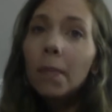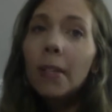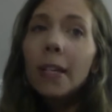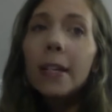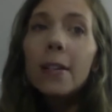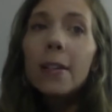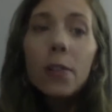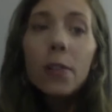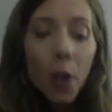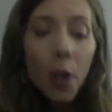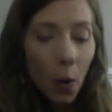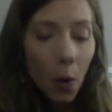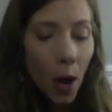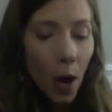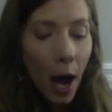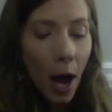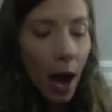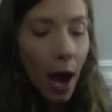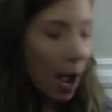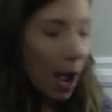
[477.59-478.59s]
And so
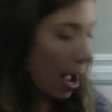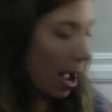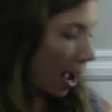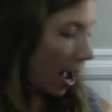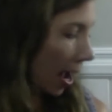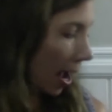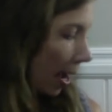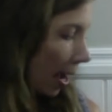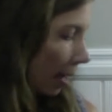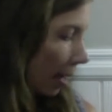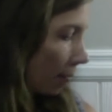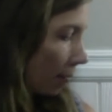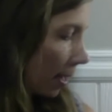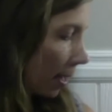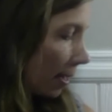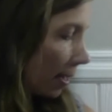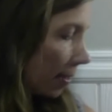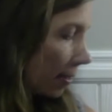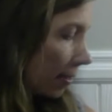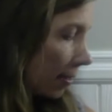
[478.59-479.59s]
I
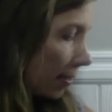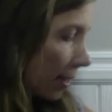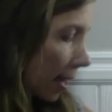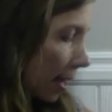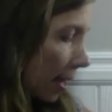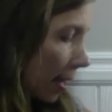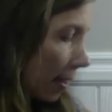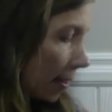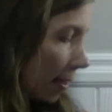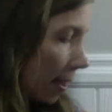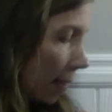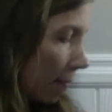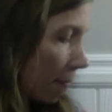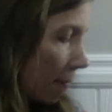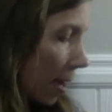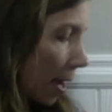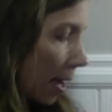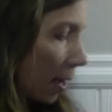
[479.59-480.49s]
might say that my